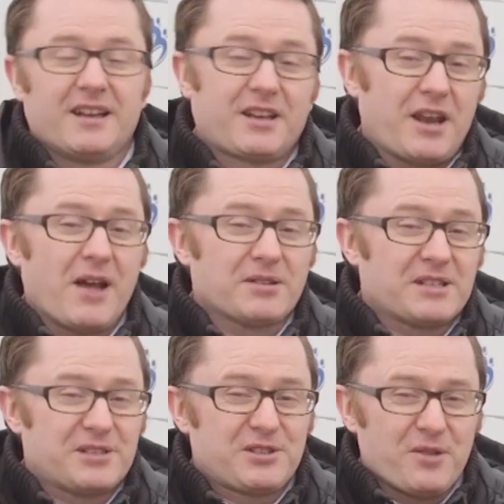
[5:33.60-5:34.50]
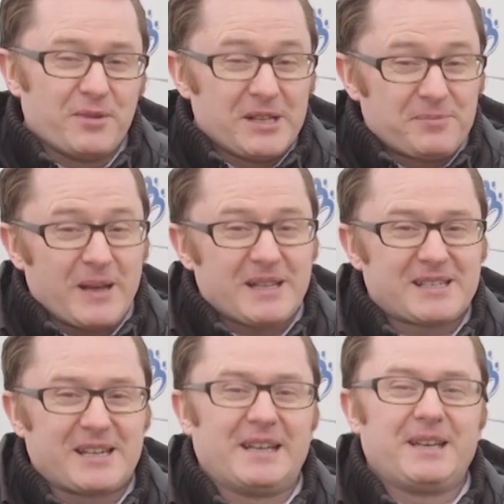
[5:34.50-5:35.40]
Knaus is Germany's
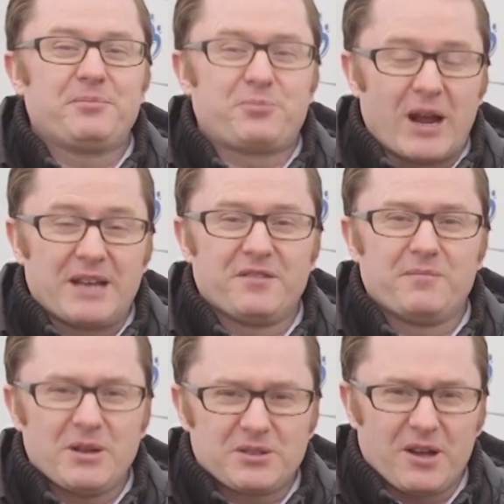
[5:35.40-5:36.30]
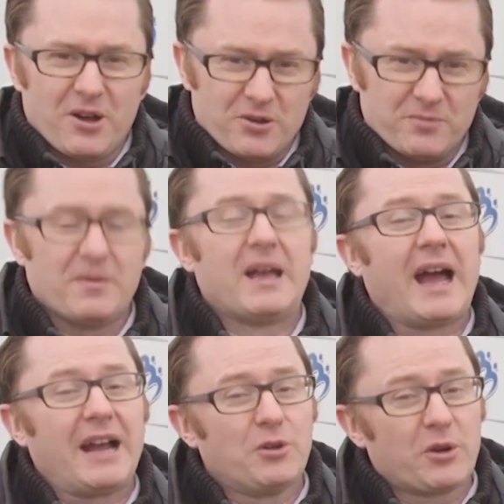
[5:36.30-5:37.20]
best-selling brand of motorhome,
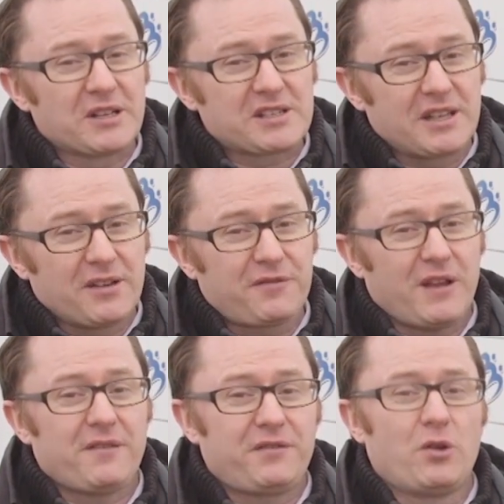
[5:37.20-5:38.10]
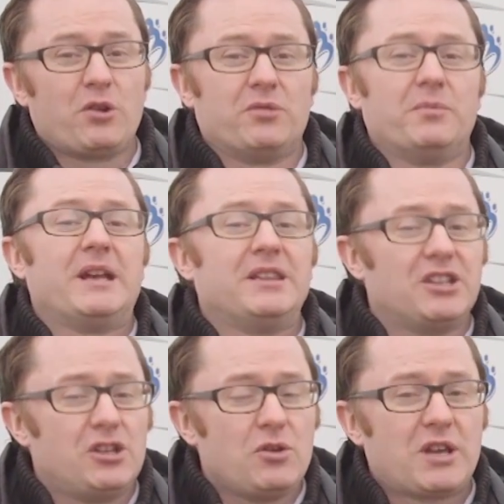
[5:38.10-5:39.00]
and you're going to see a fair few of them in
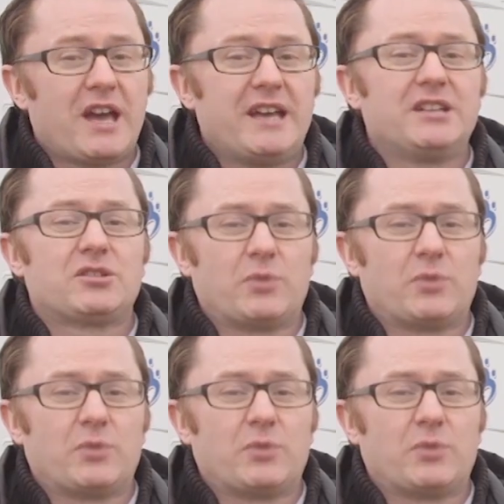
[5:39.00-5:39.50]
the UK in